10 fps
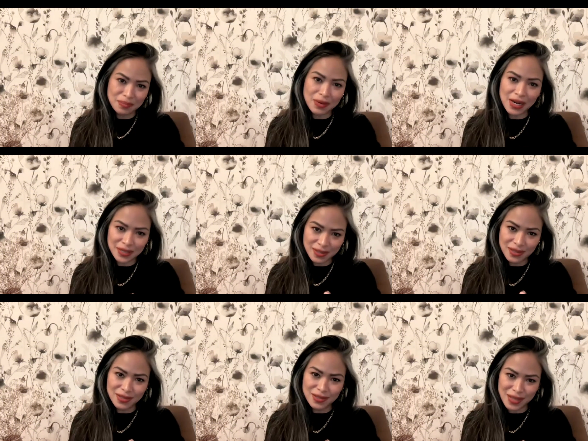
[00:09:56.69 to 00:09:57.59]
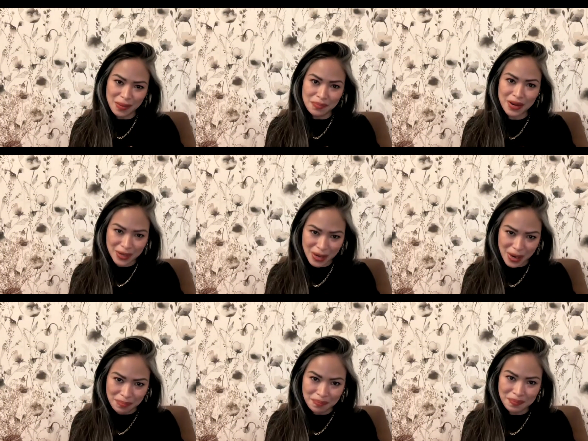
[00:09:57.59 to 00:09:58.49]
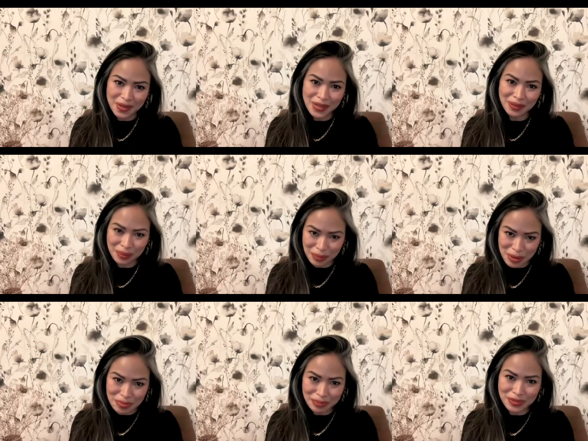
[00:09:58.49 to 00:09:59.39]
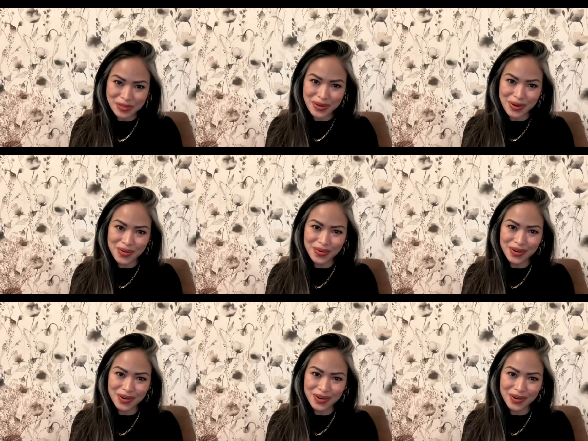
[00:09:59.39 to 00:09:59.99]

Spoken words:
biases that may come in the room. So